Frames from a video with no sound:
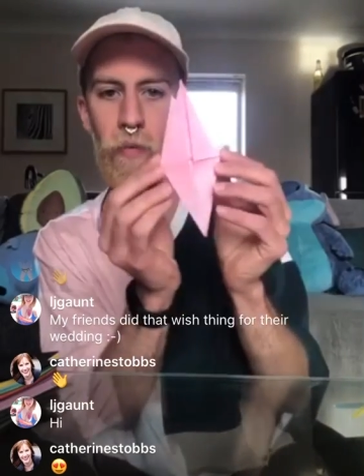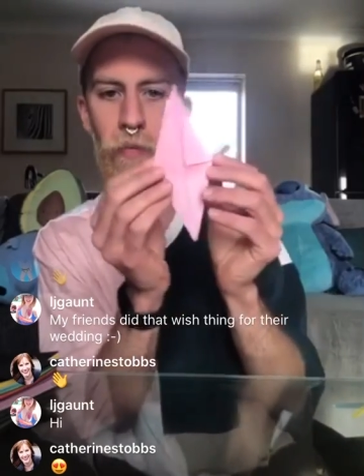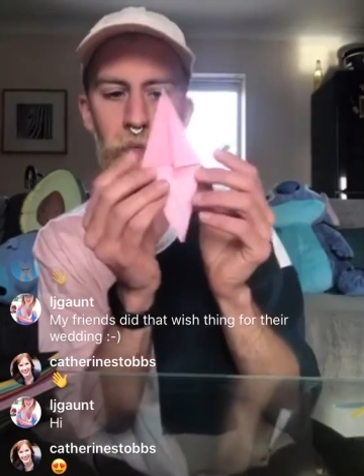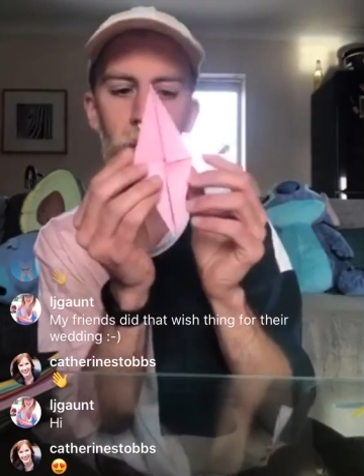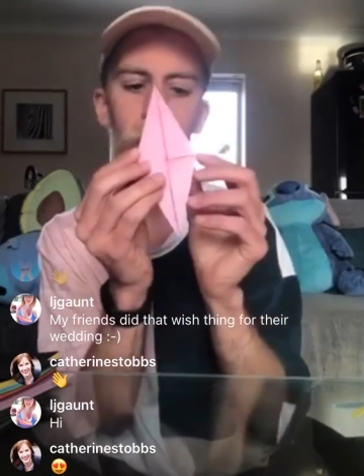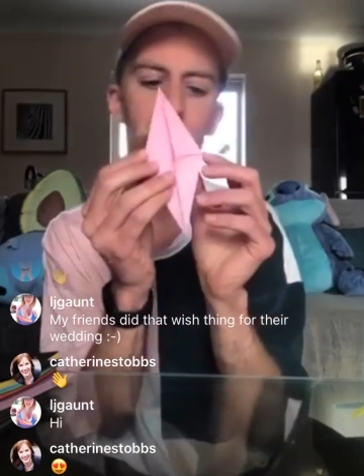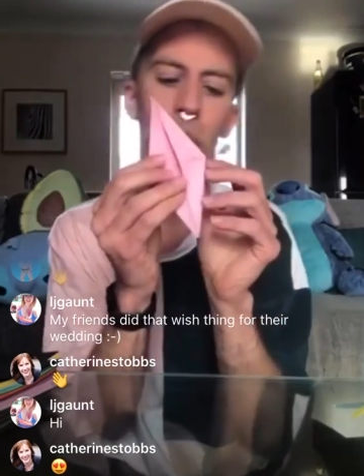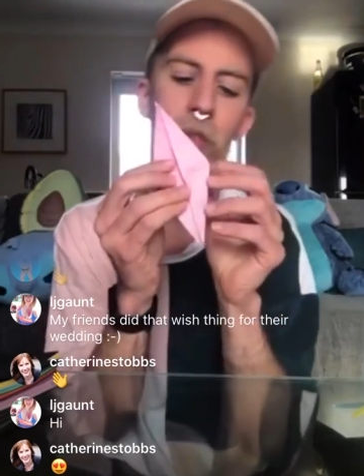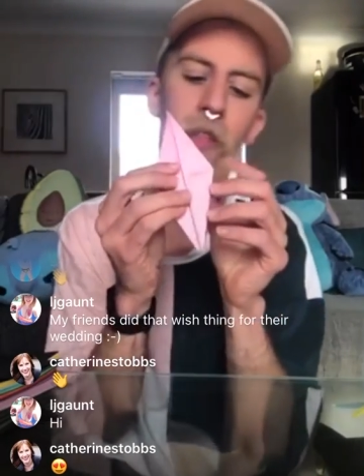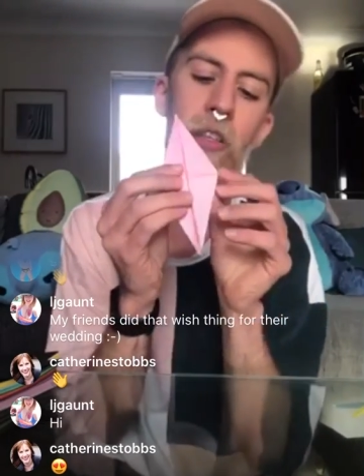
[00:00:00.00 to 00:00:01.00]
so
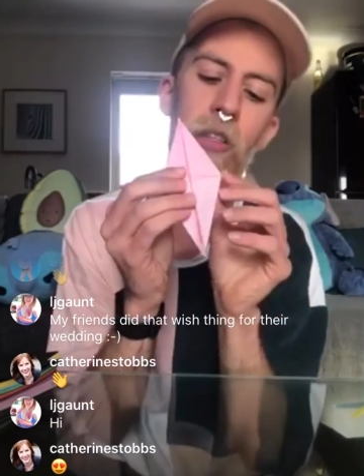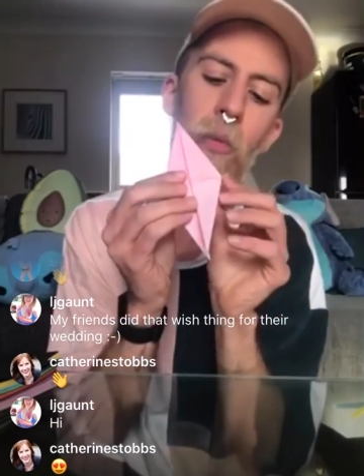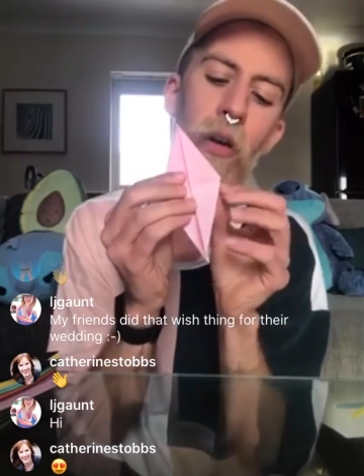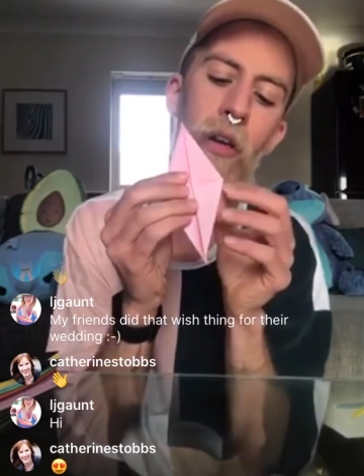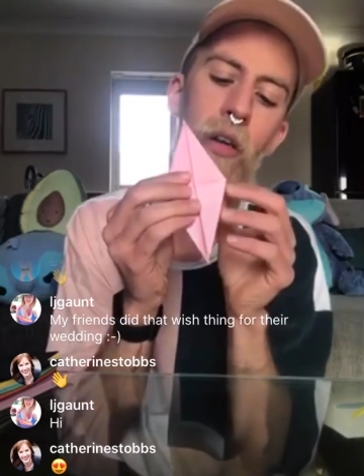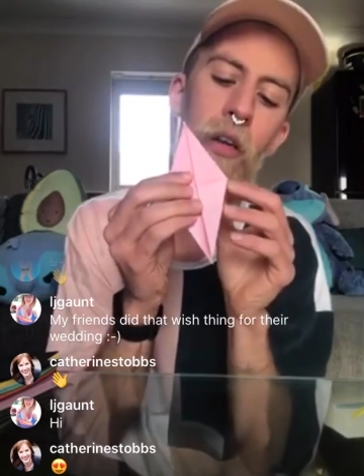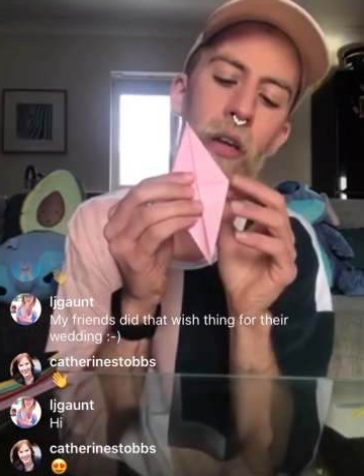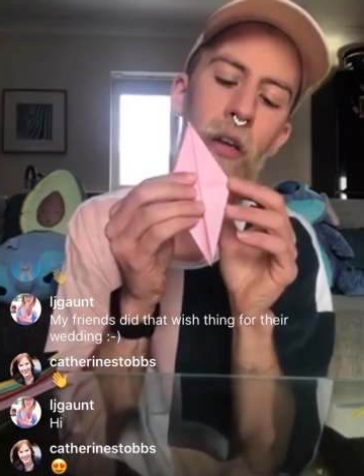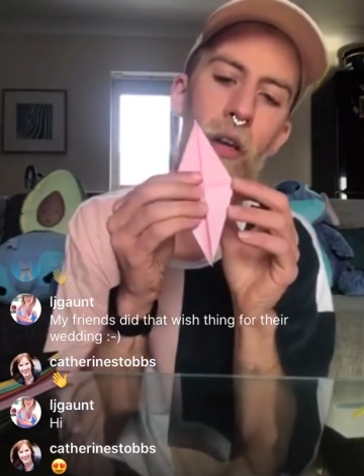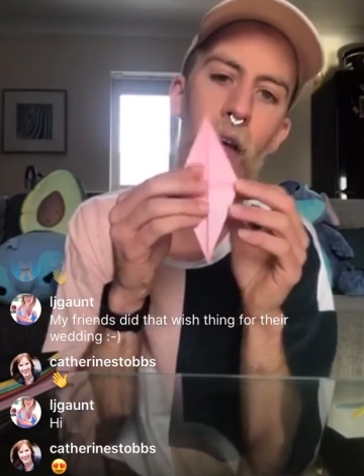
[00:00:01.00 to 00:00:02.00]
this one
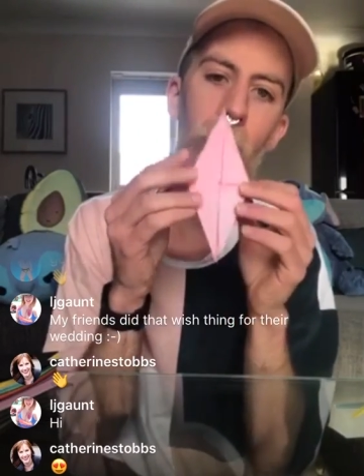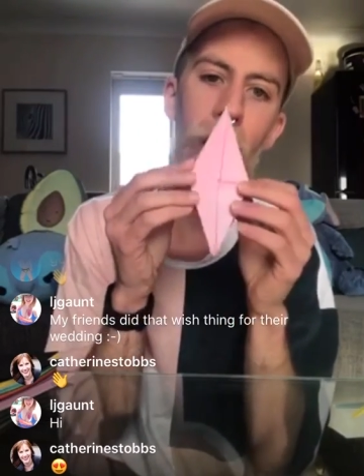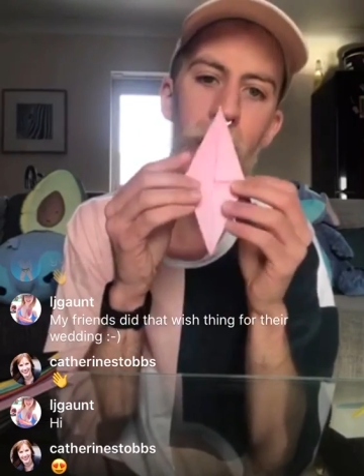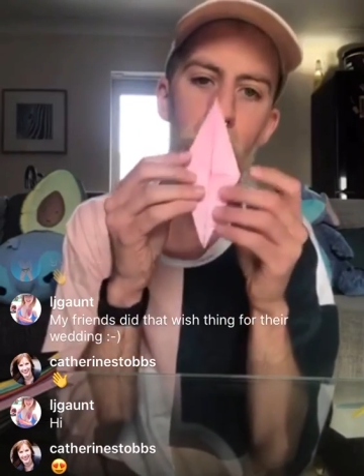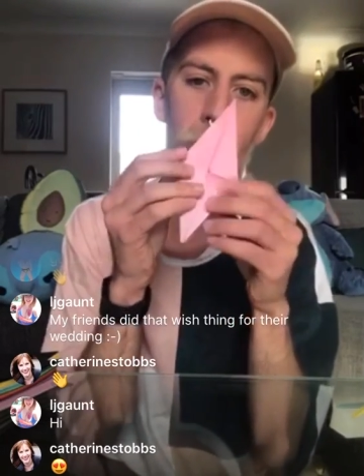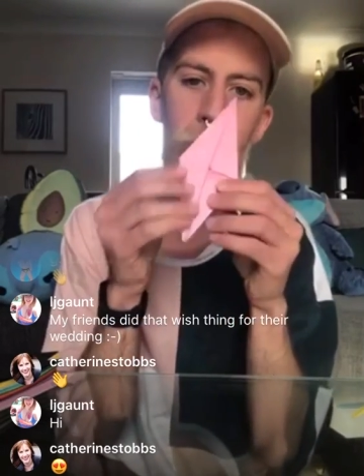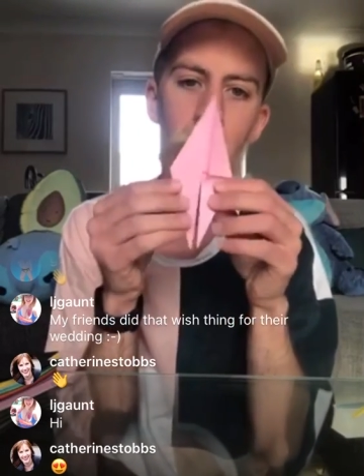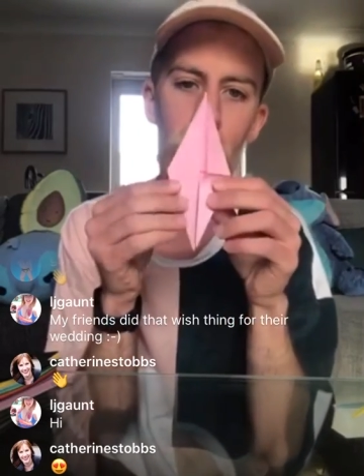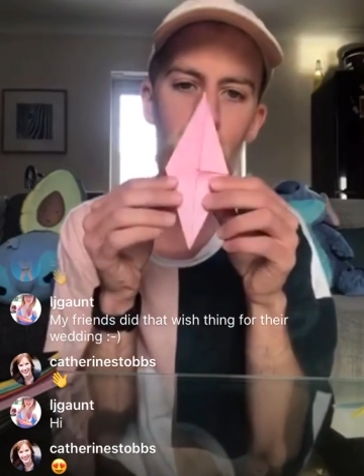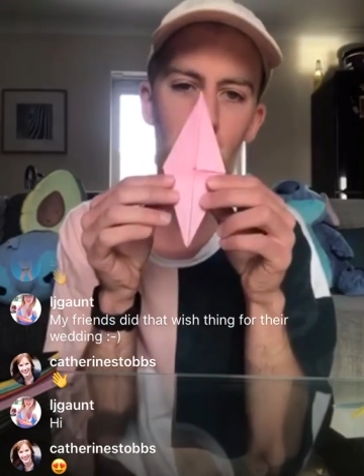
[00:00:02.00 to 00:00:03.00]
and this one, make sure you've
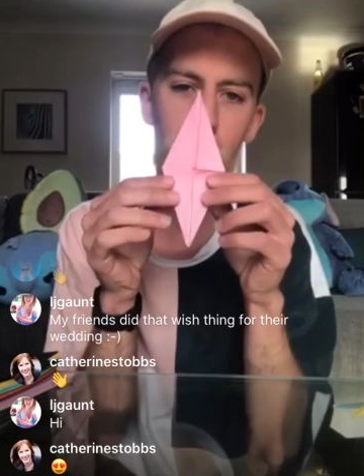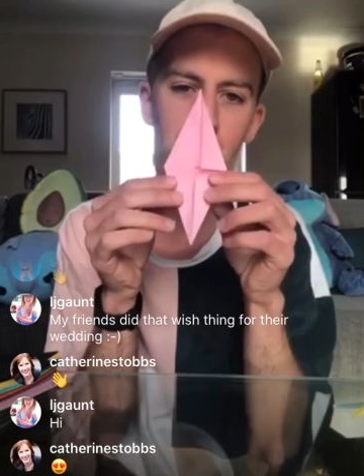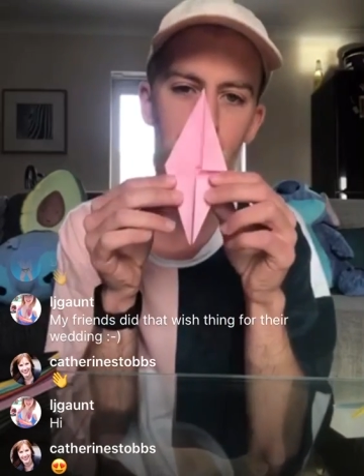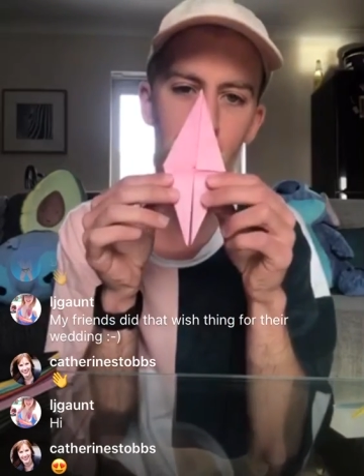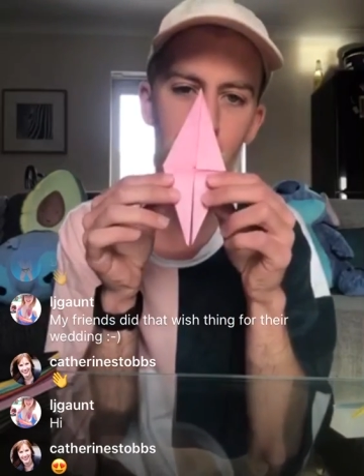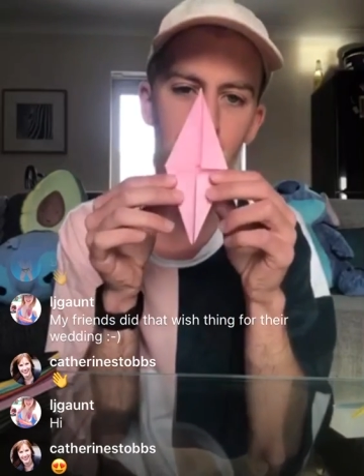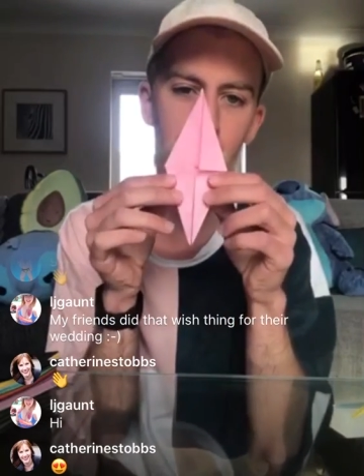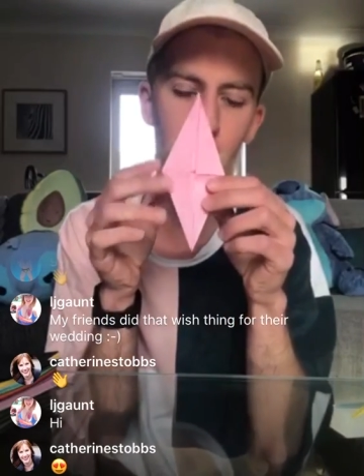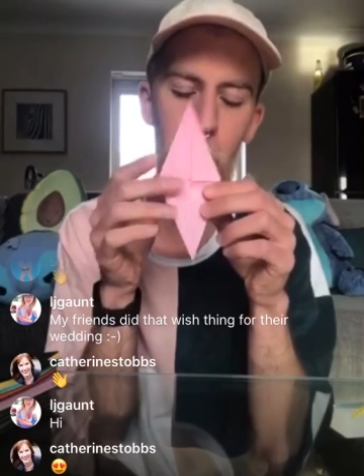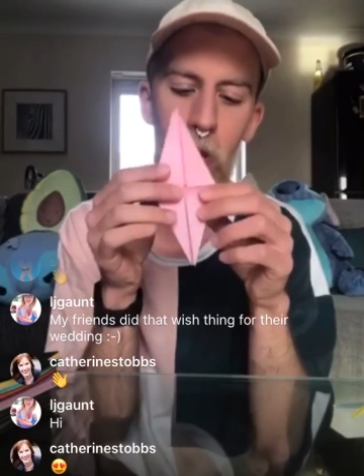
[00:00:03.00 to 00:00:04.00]
got these little legs on the
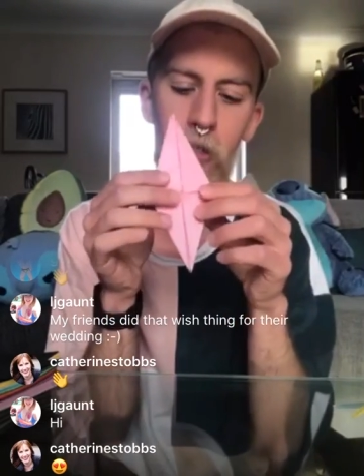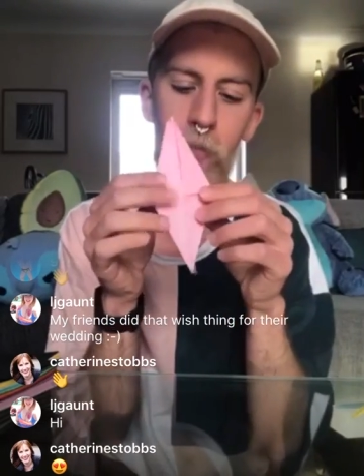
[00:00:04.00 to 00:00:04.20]
bottom,